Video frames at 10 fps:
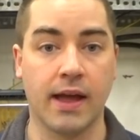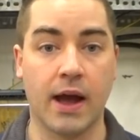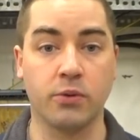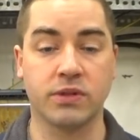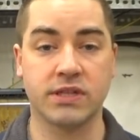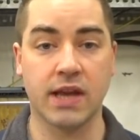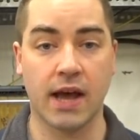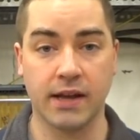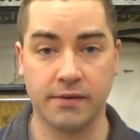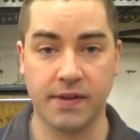
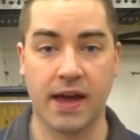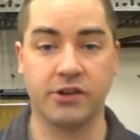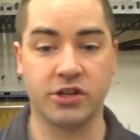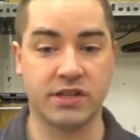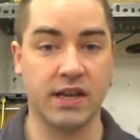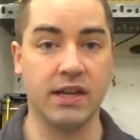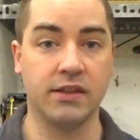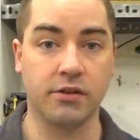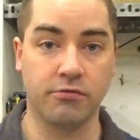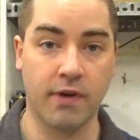Outside of that, just in
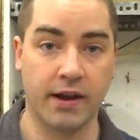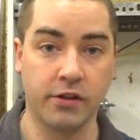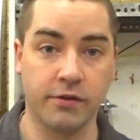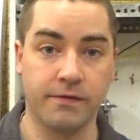the regular